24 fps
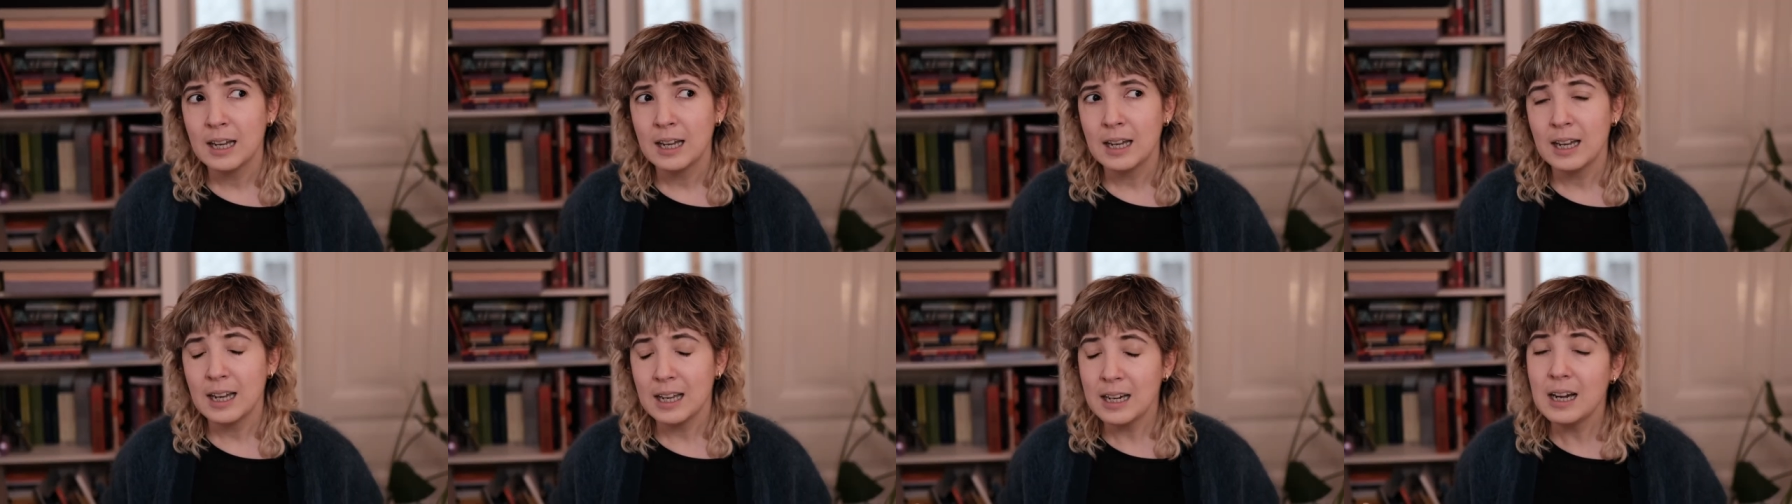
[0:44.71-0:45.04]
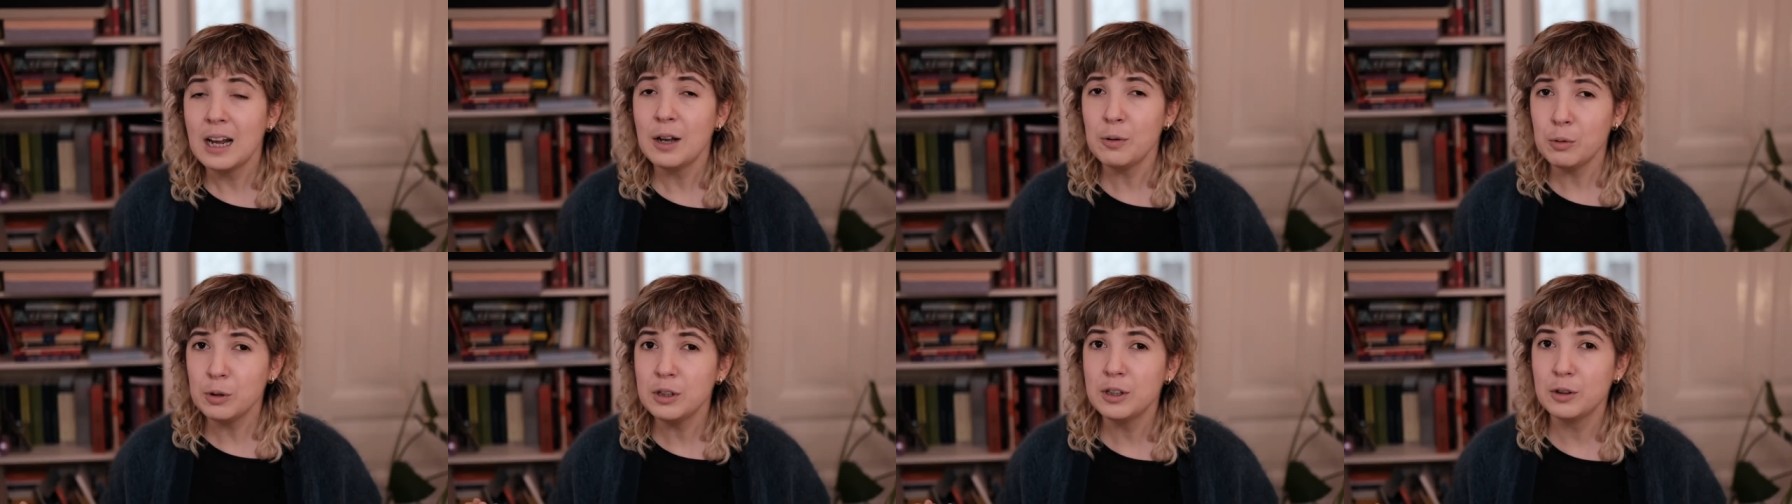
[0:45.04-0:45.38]
and
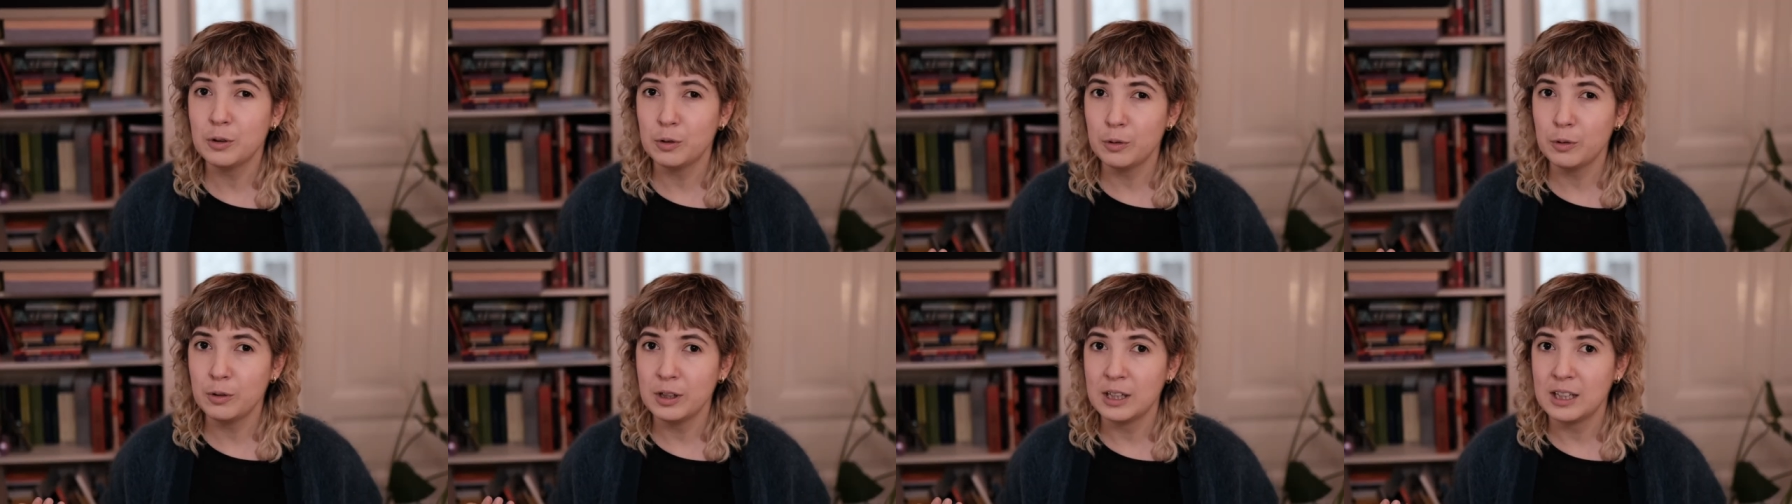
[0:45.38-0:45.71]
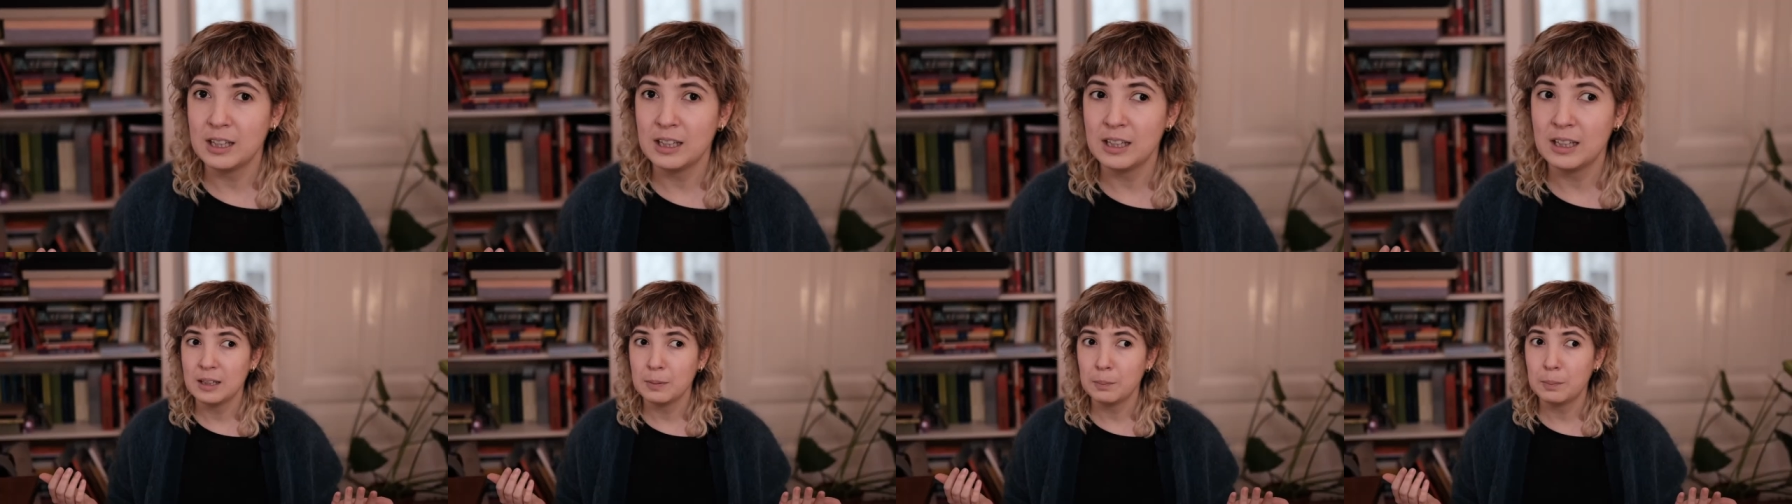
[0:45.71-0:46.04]
I would
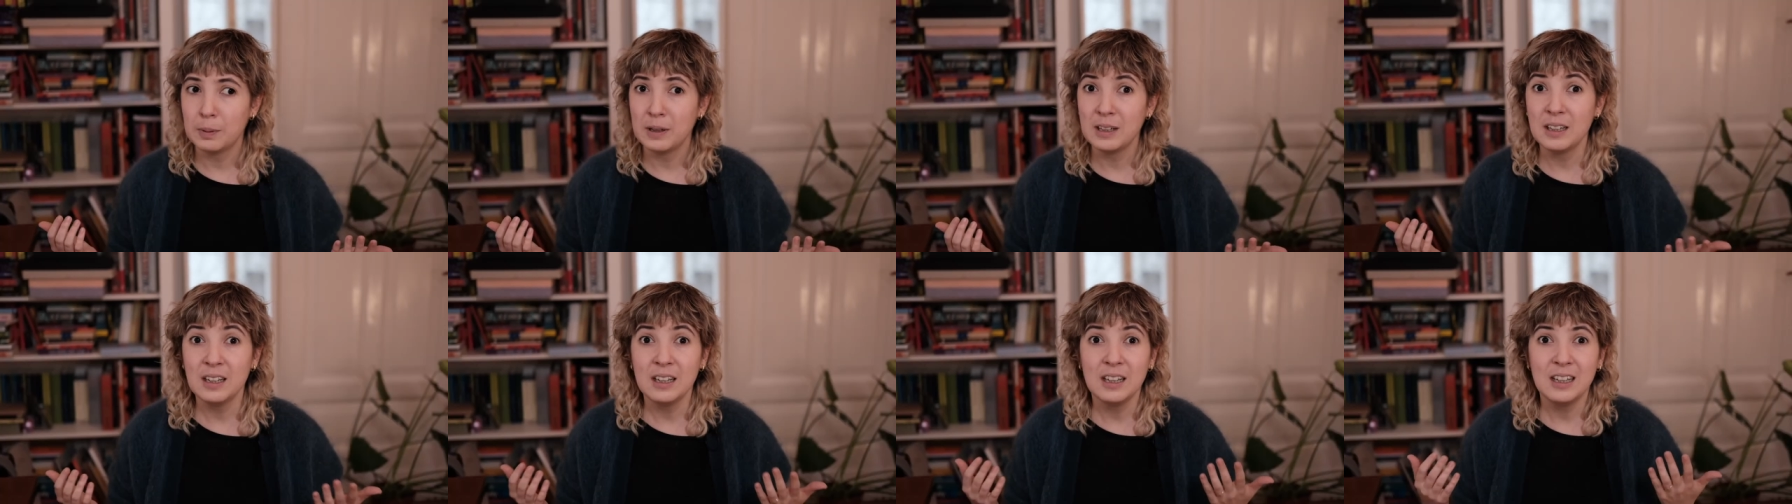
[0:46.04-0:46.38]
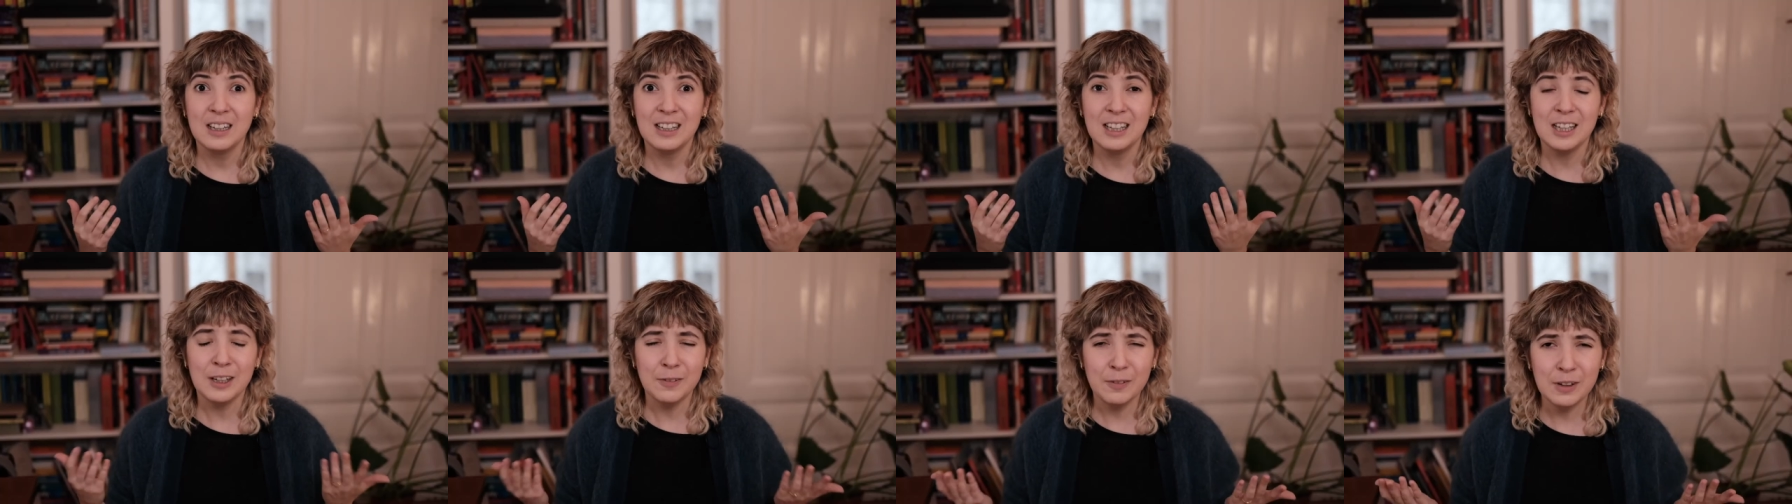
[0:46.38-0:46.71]
agree. But
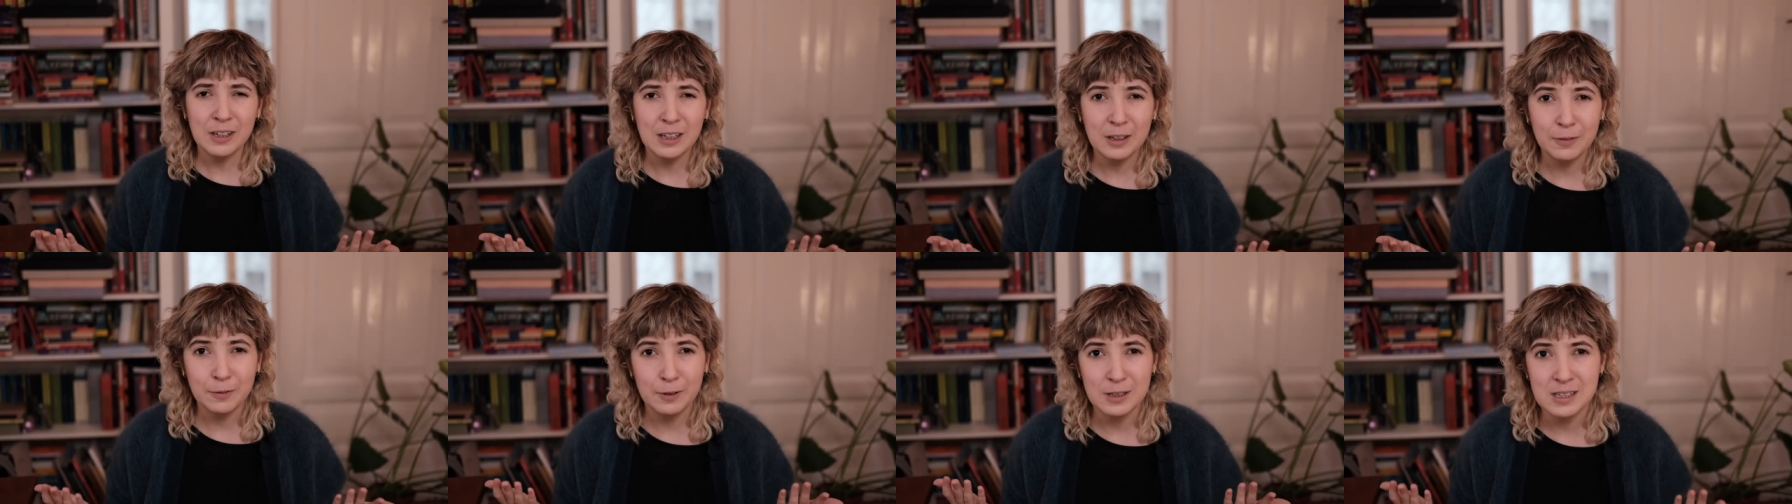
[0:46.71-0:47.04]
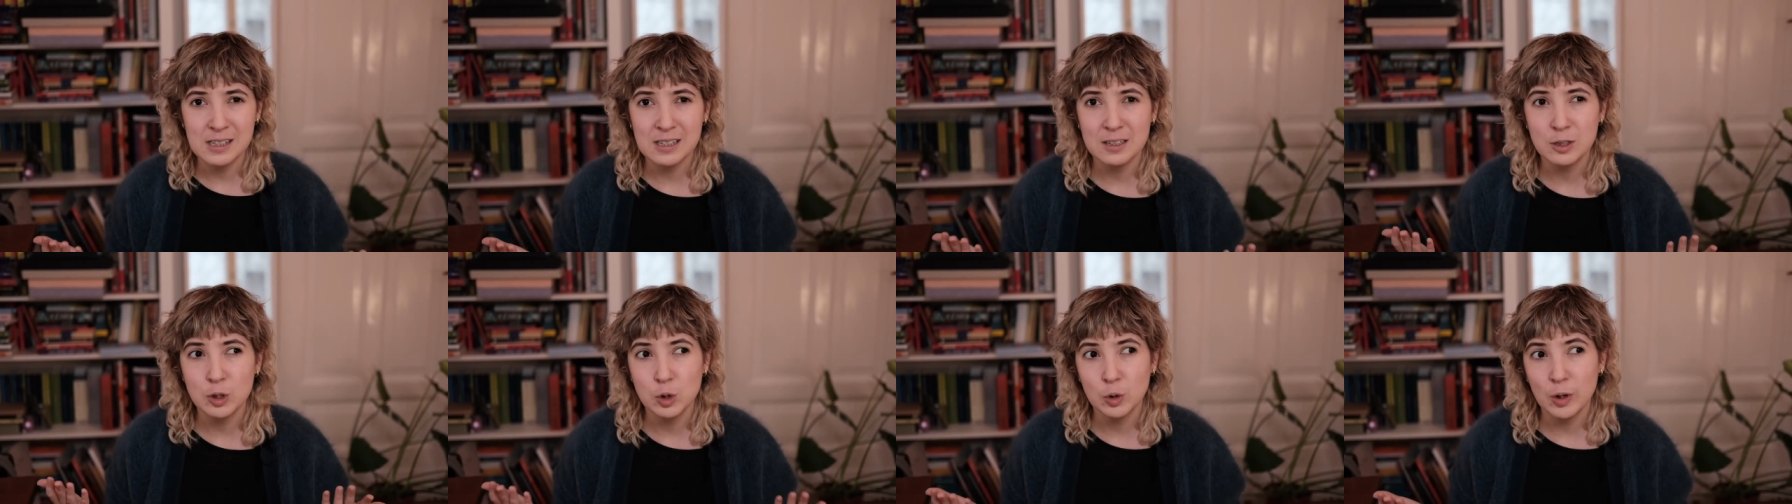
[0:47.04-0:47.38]
even if
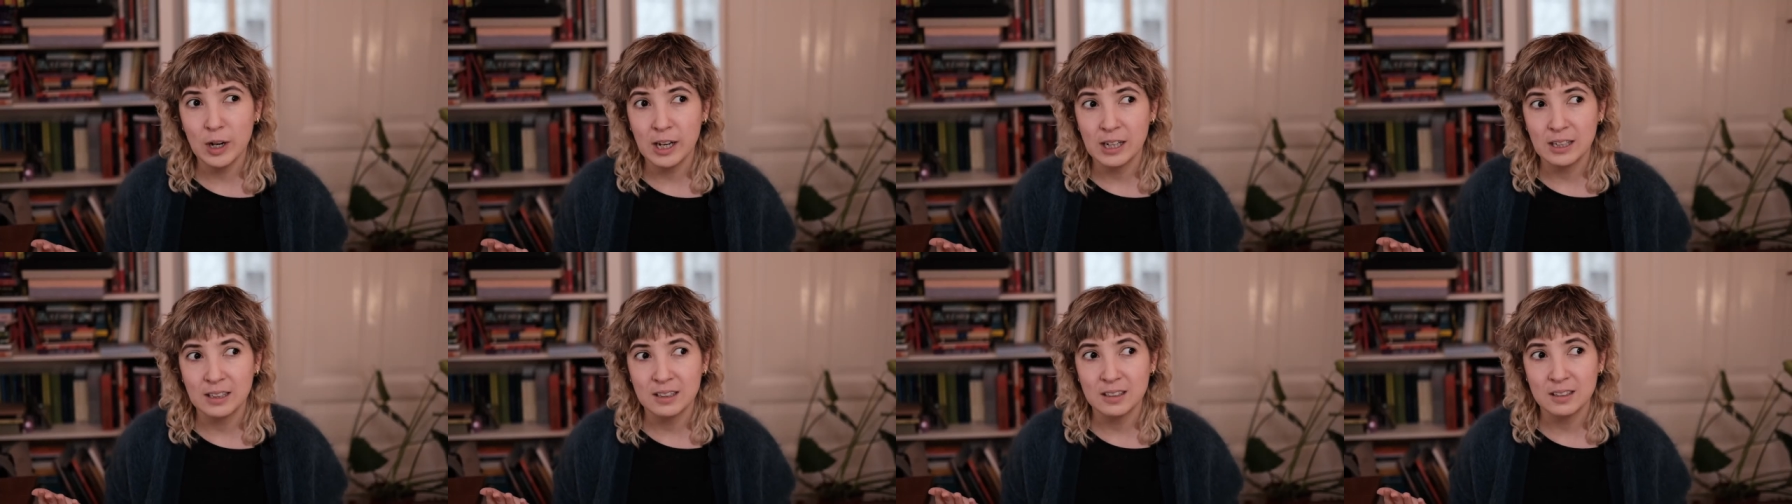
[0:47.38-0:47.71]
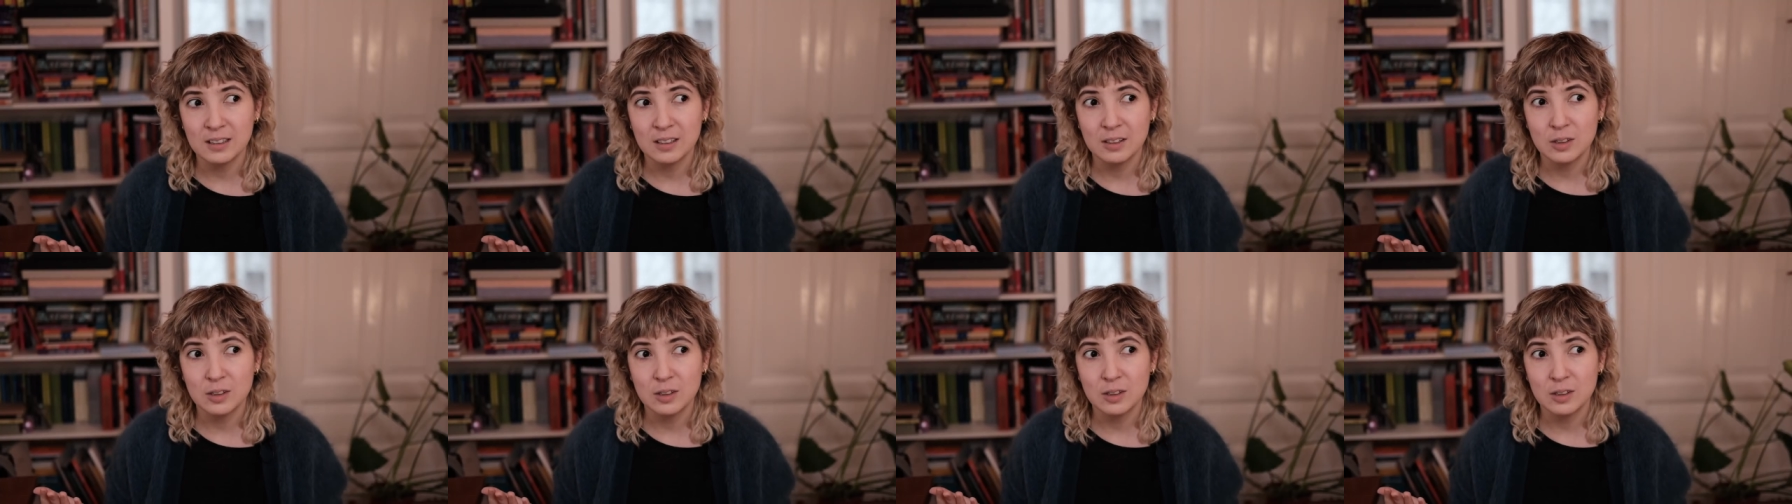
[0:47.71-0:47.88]
it's a trend,